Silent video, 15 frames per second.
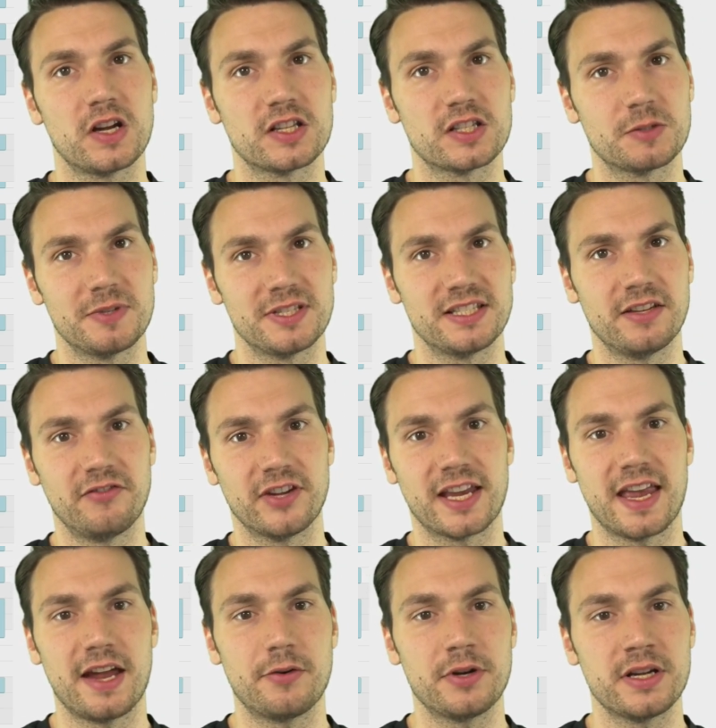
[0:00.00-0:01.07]
on specific
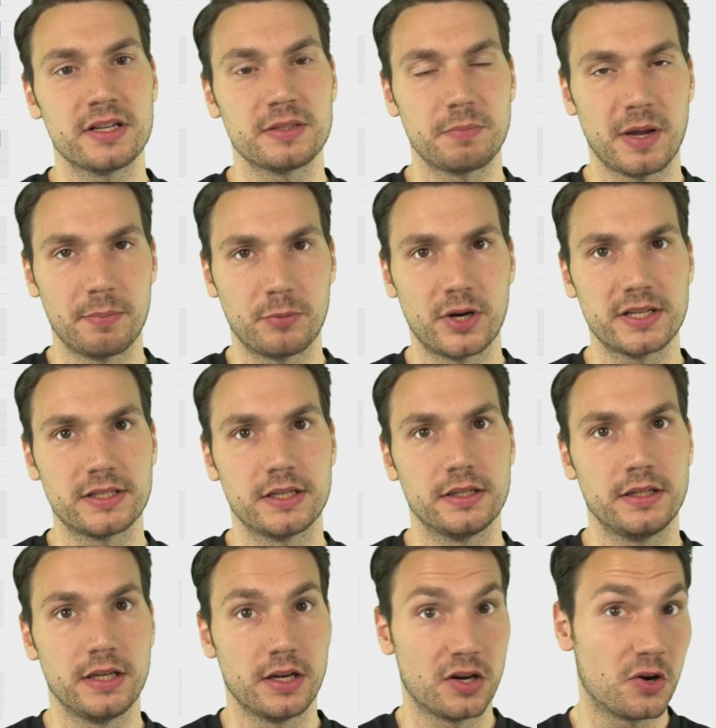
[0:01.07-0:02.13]
areas by pressing
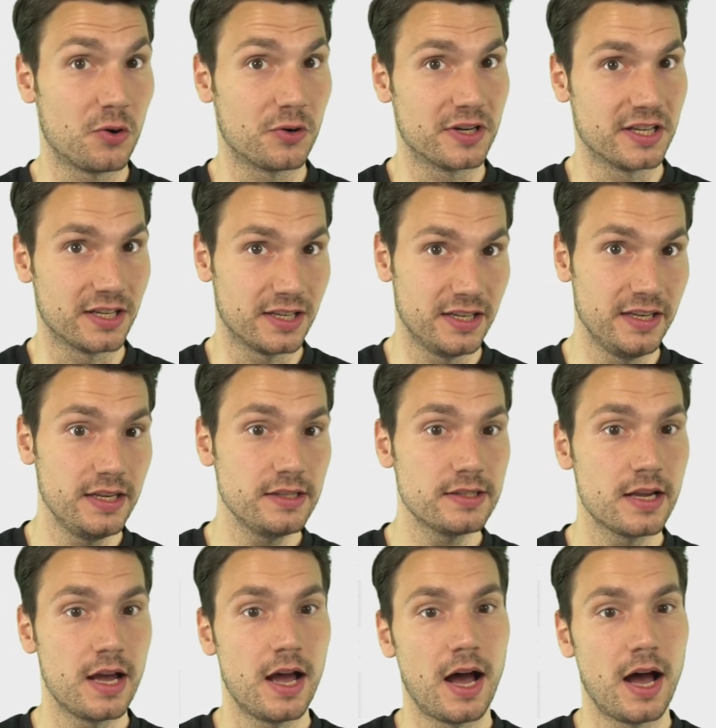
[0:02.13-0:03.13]
the according keys.